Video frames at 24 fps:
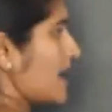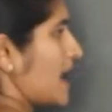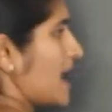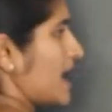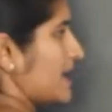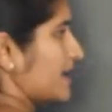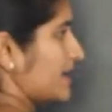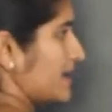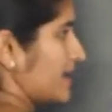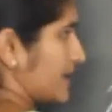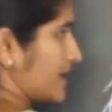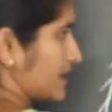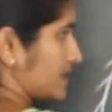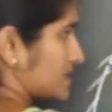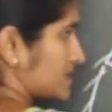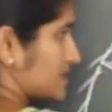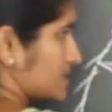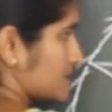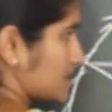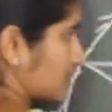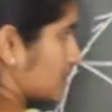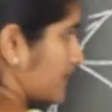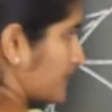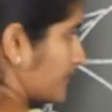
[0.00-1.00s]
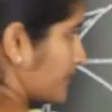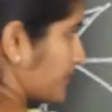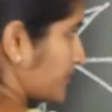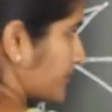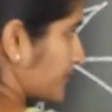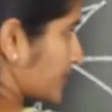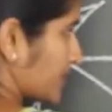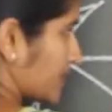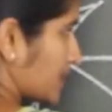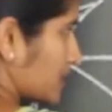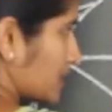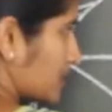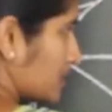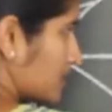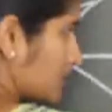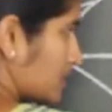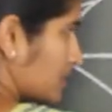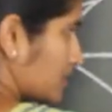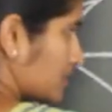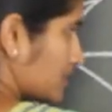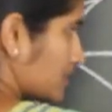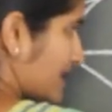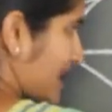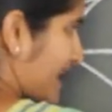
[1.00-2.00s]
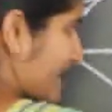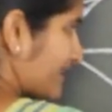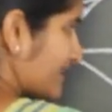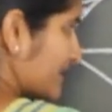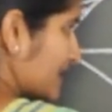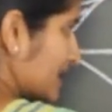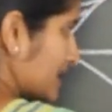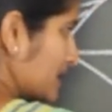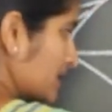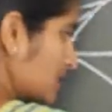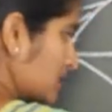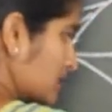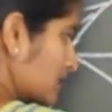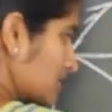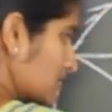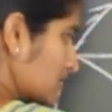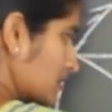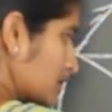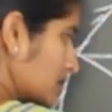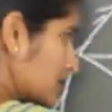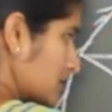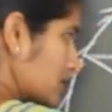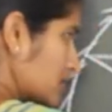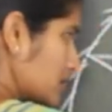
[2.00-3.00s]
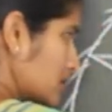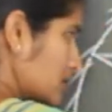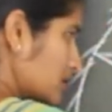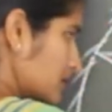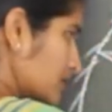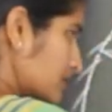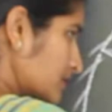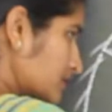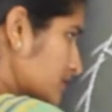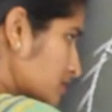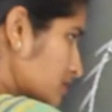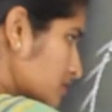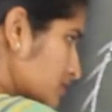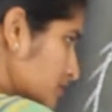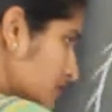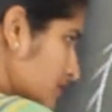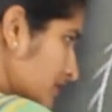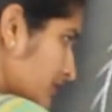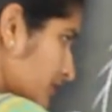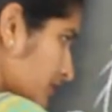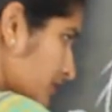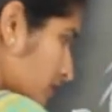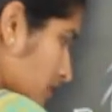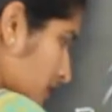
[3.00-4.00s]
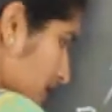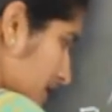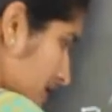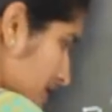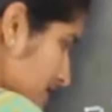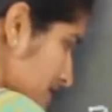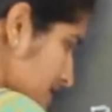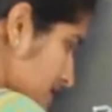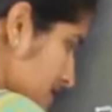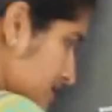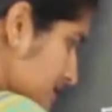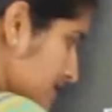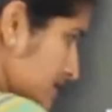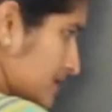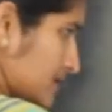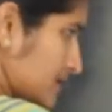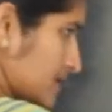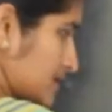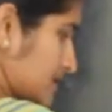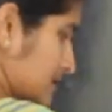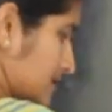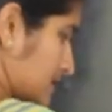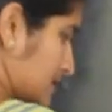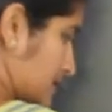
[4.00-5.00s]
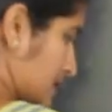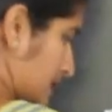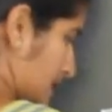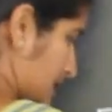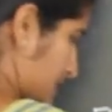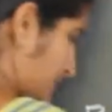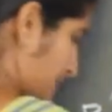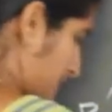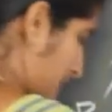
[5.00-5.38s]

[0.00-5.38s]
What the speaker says: And next, traveling through the focus and